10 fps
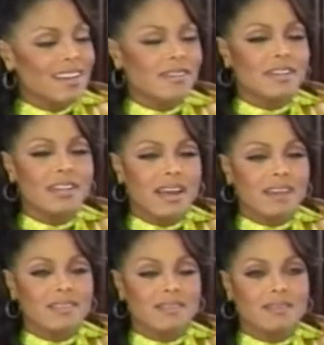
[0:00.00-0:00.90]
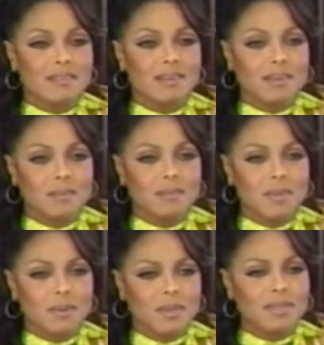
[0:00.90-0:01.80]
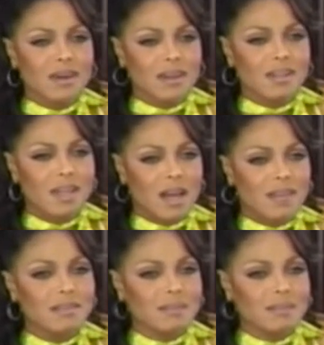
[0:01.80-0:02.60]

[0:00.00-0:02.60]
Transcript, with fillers: every day. We talk a lot.